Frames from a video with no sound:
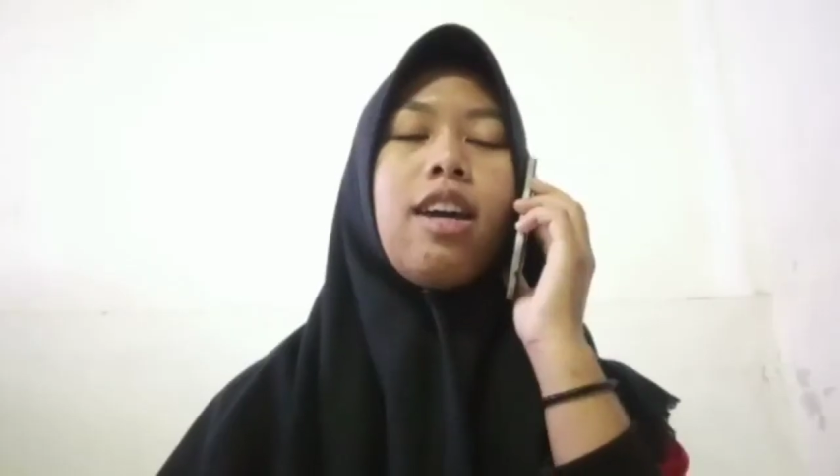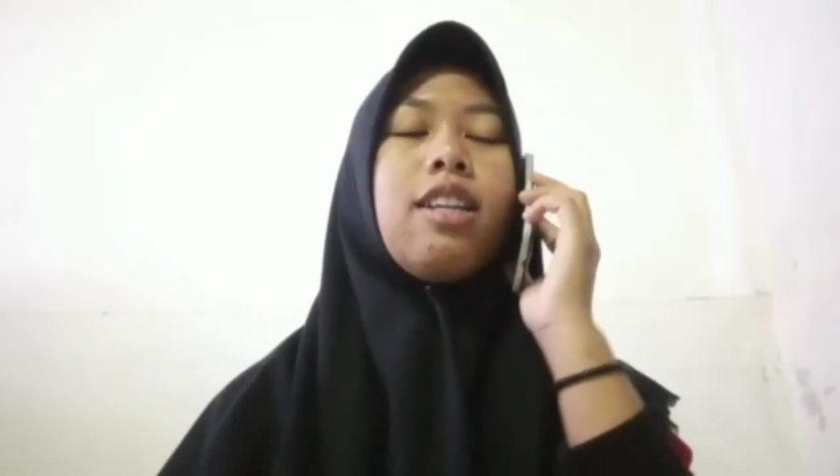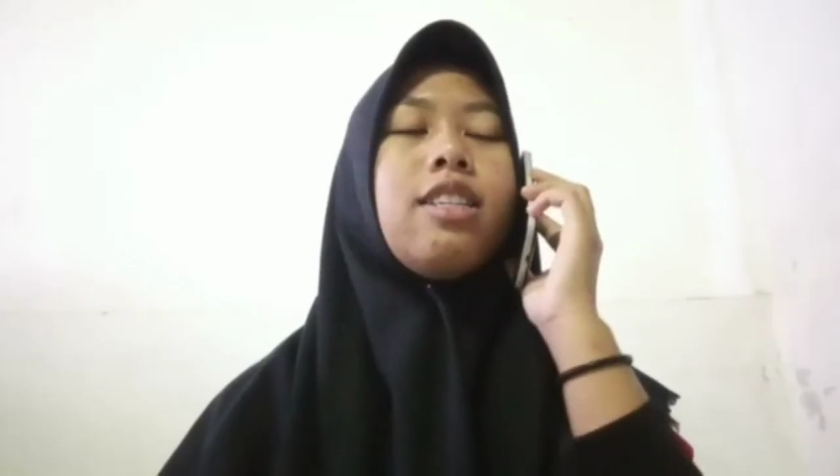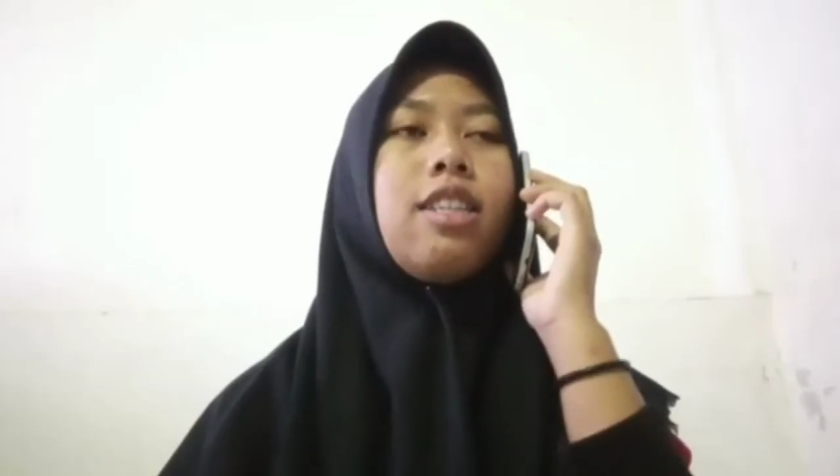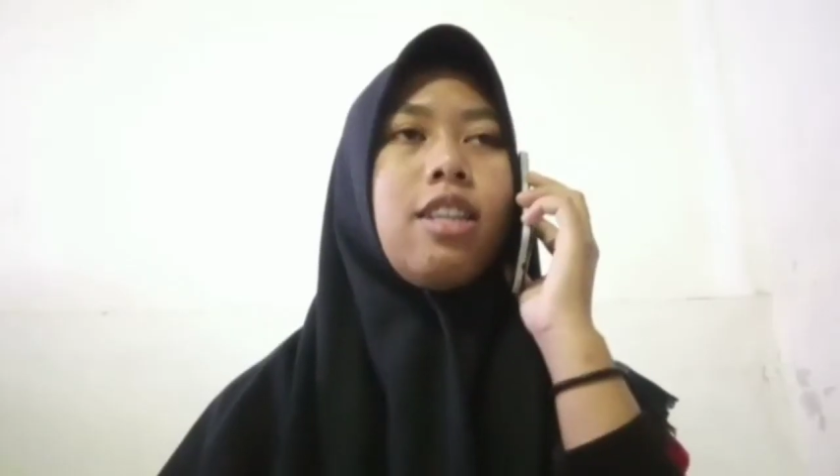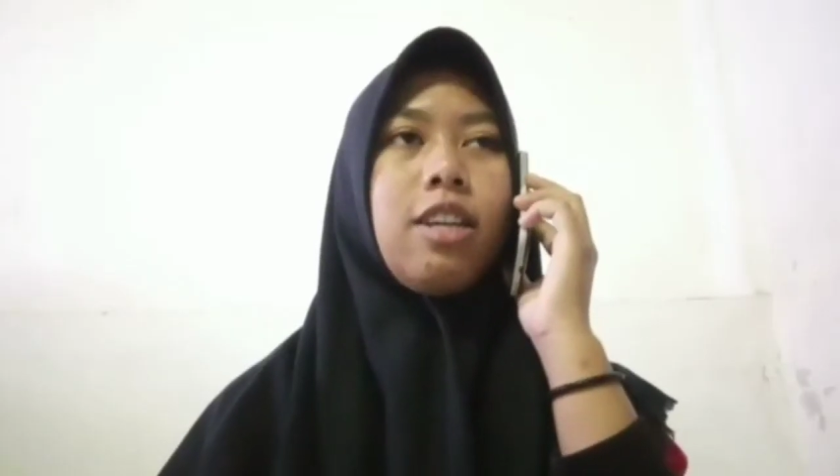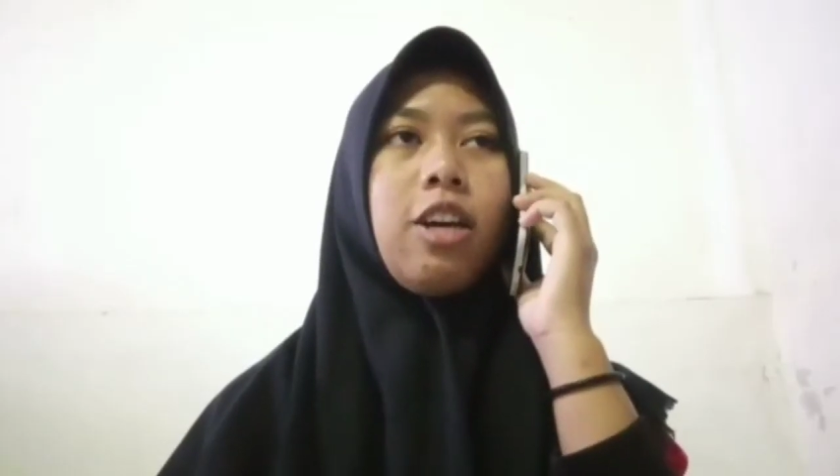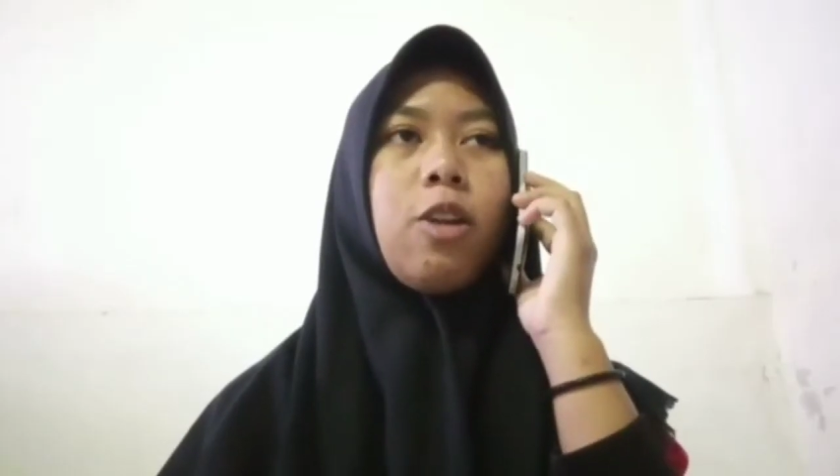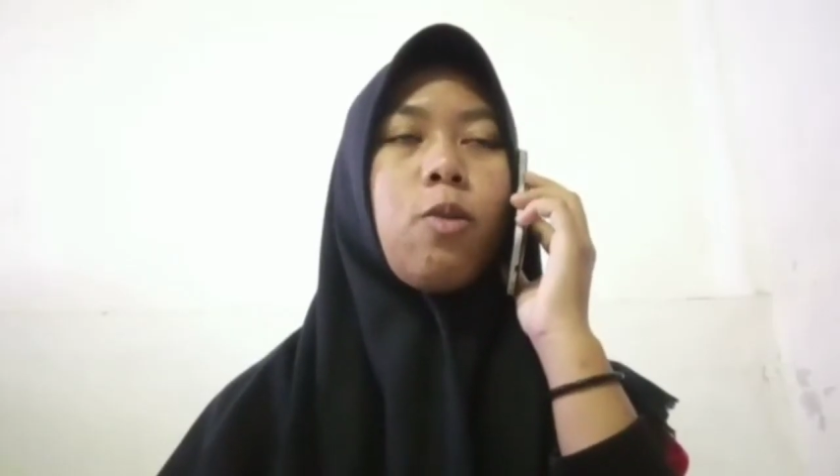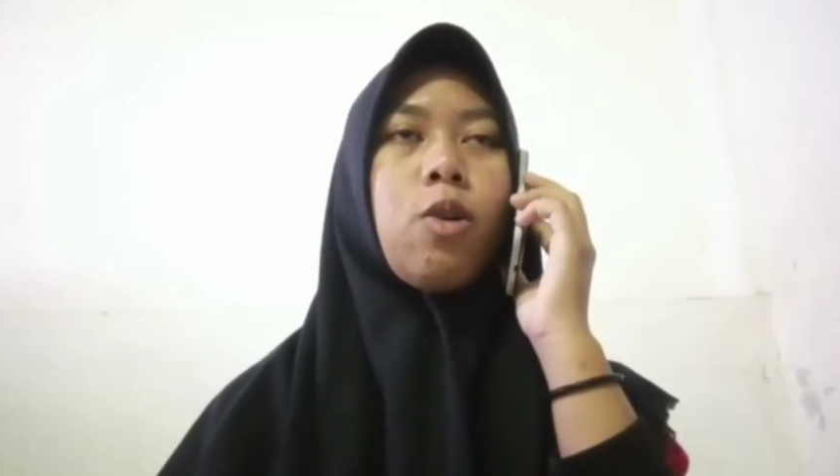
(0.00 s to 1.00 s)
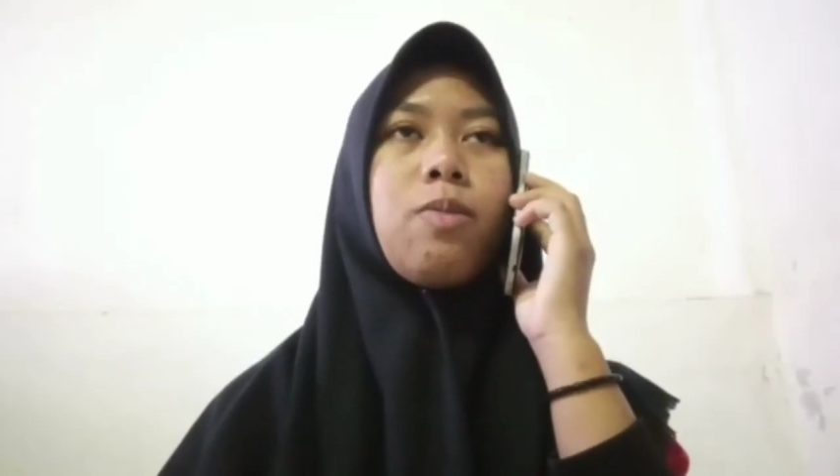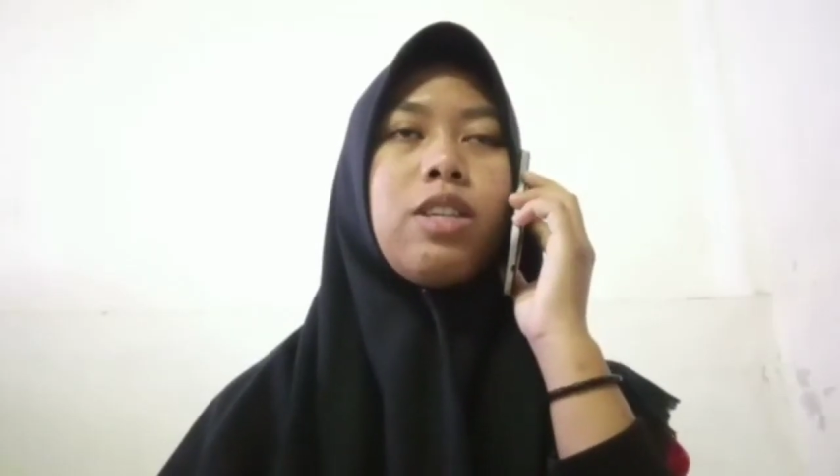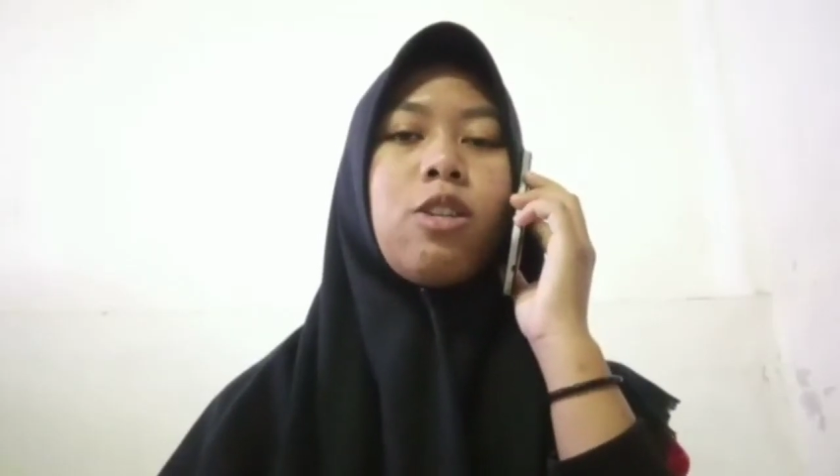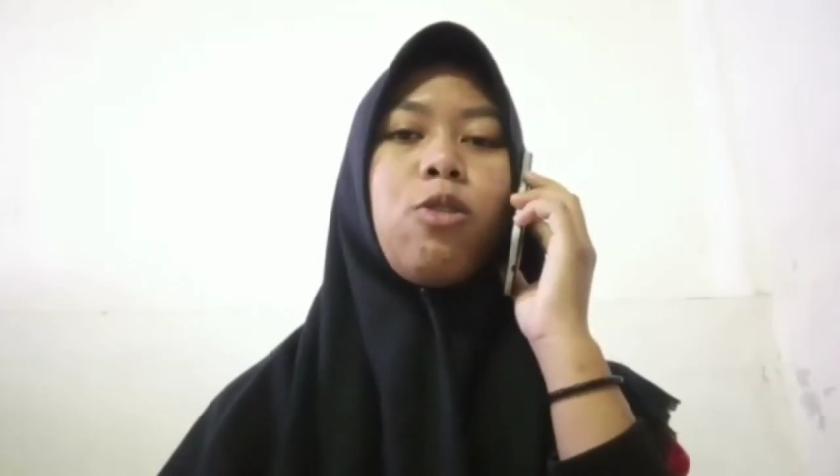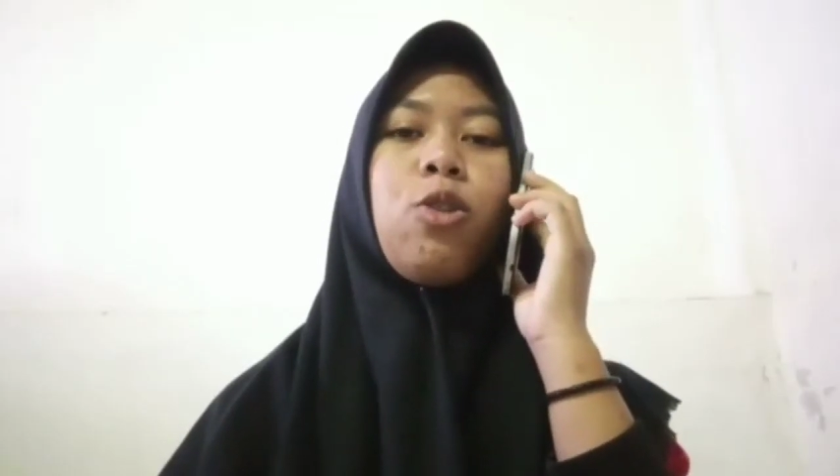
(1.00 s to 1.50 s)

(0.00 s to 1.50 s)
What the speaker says: It is indeed. What miss do